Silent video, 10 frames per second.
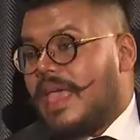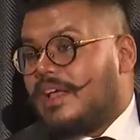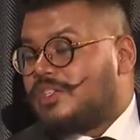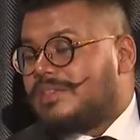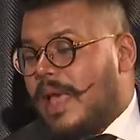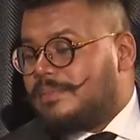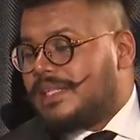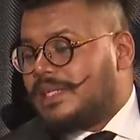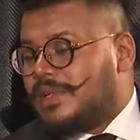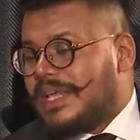Yeah, she's
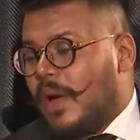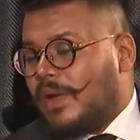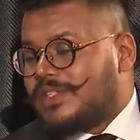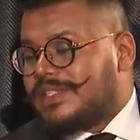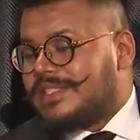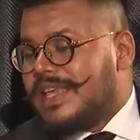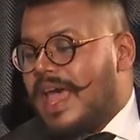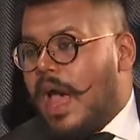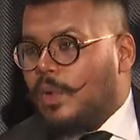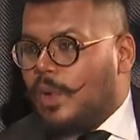absolutely gorgeous.
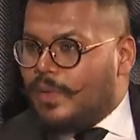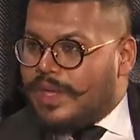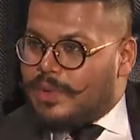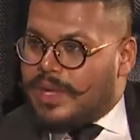How old were you